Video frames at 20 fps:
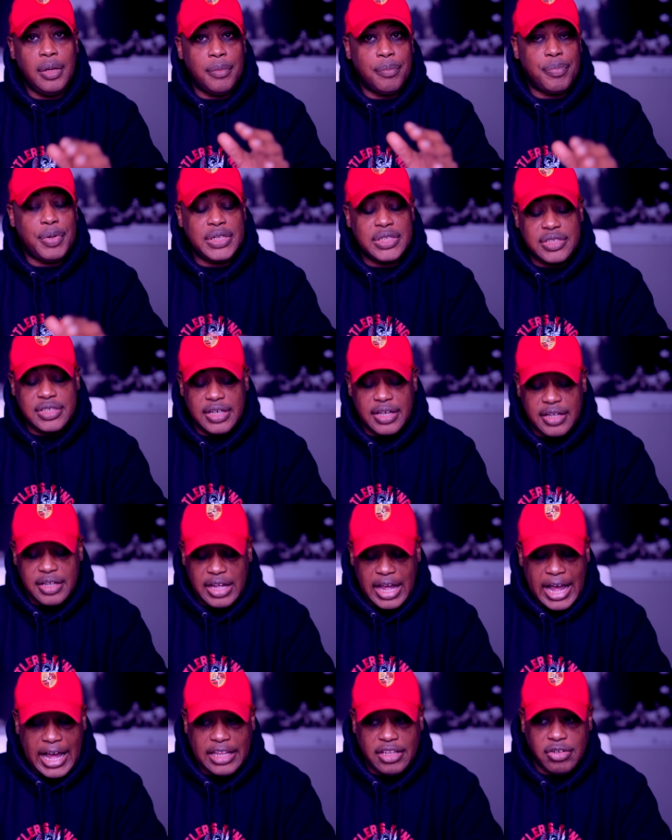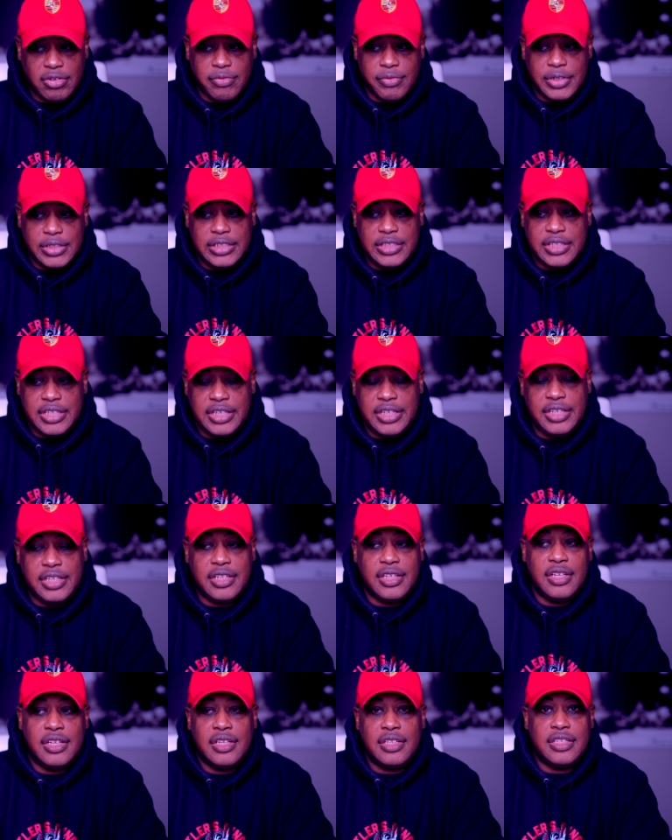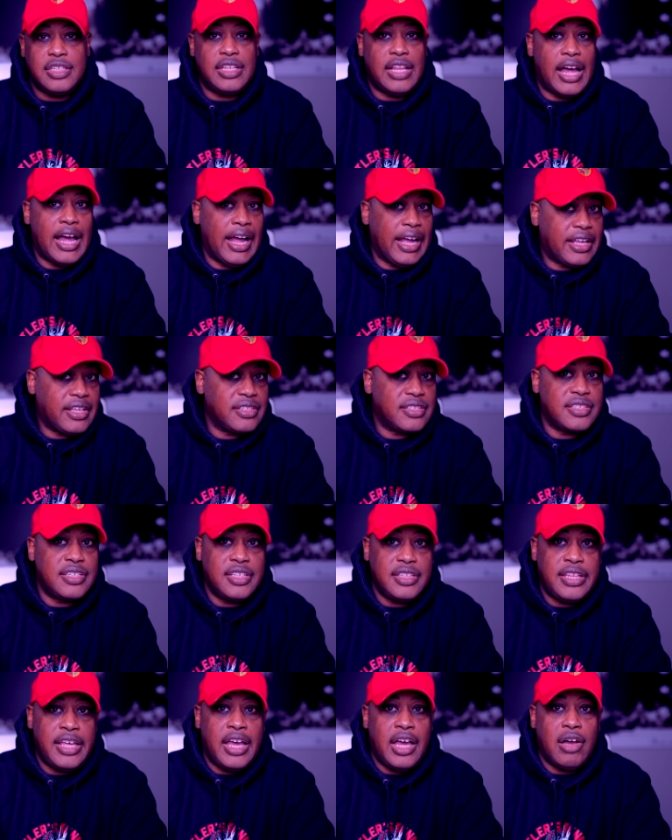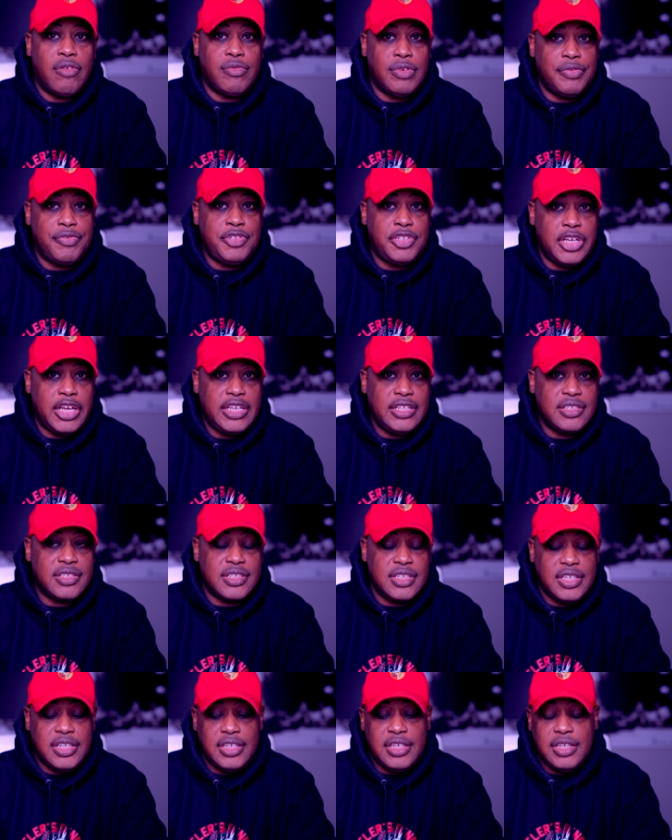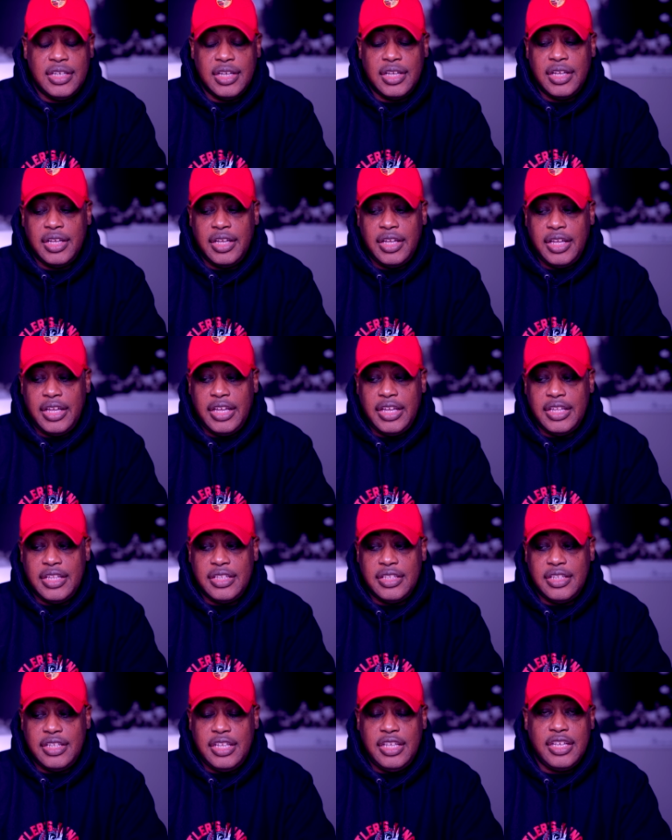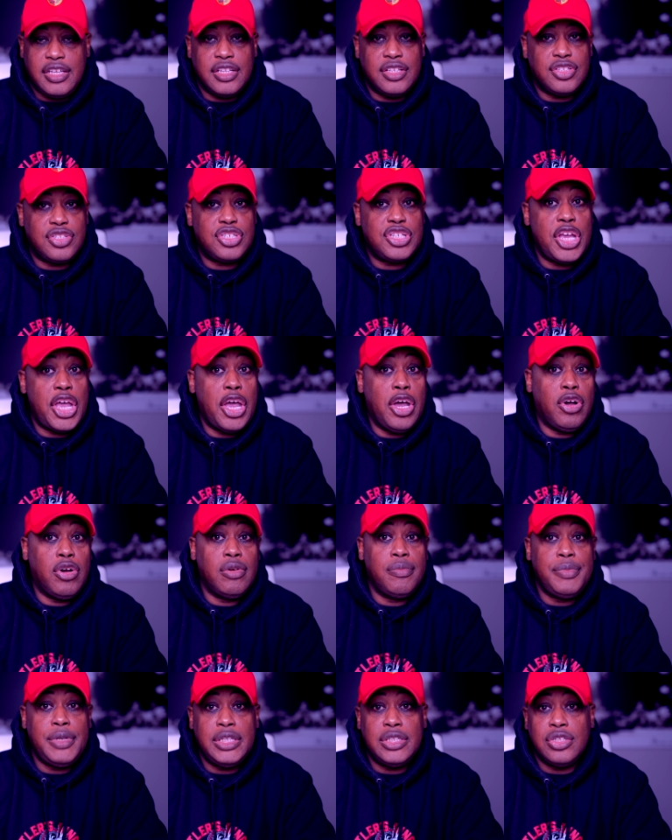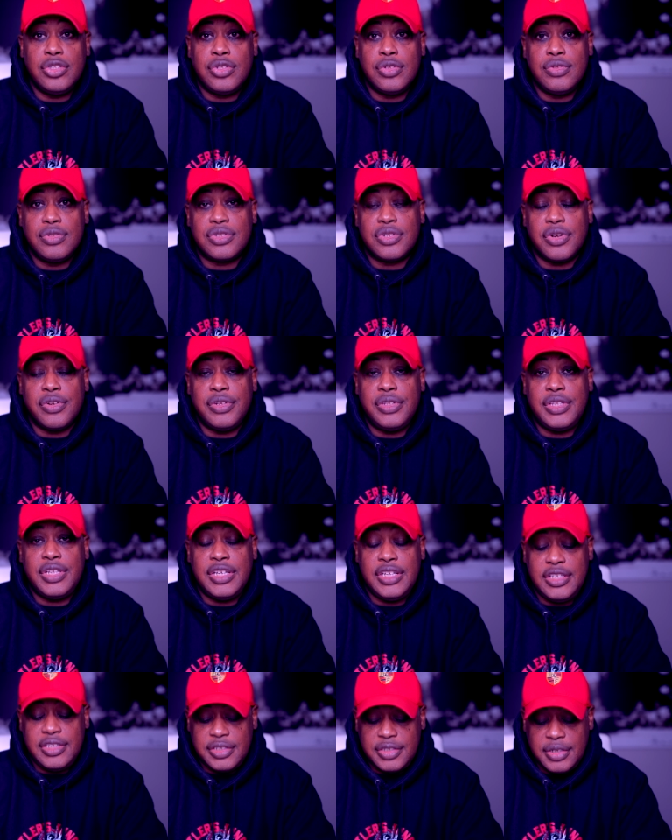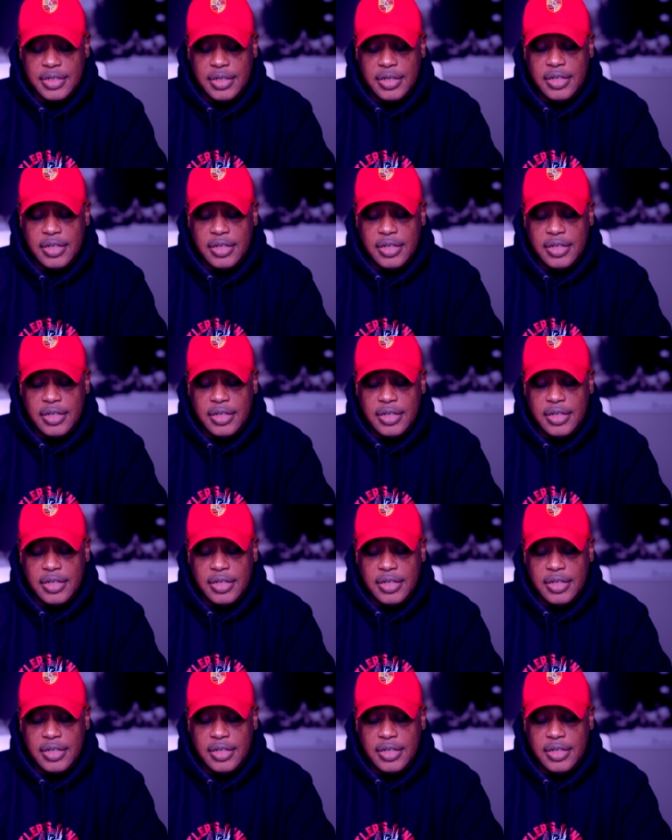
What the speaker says: But I don't really think that I could sit down with Jay-Z and he can tell me to do certain things